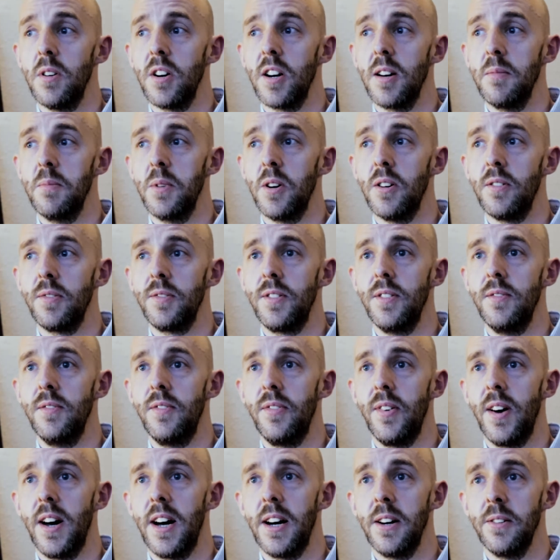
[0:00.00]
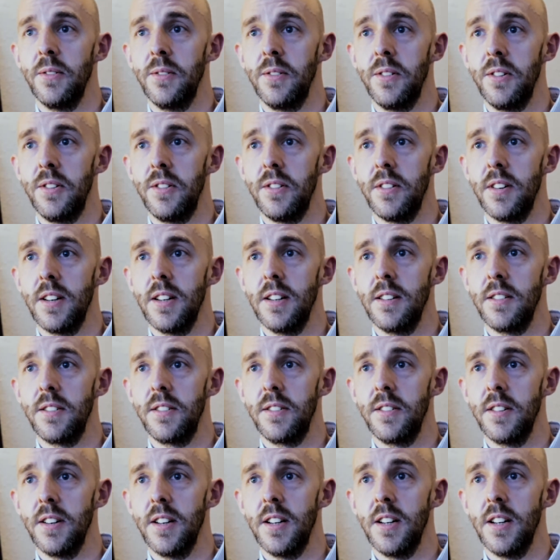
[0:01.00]
I'm often found
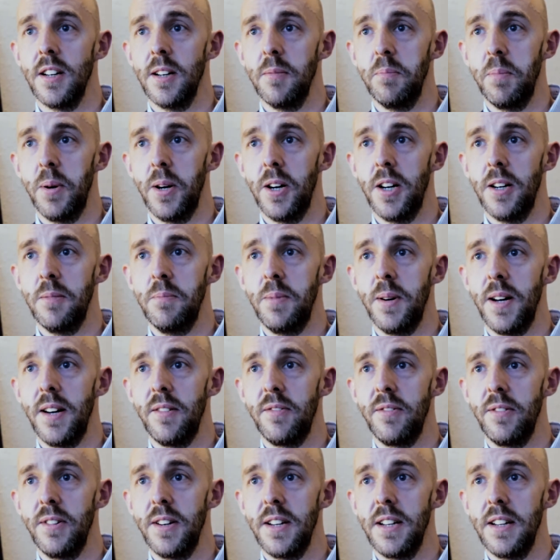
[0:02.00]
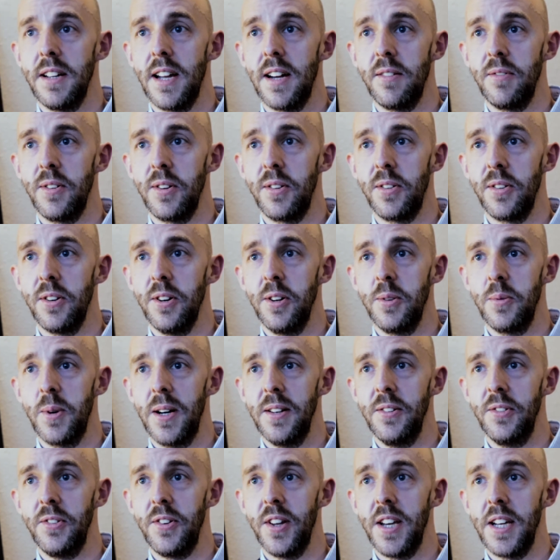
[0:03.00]
at a pub every third
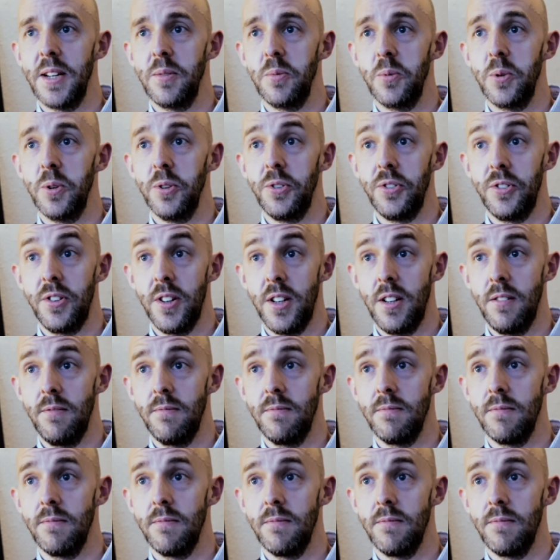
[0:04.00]
Wednesday in Worcester,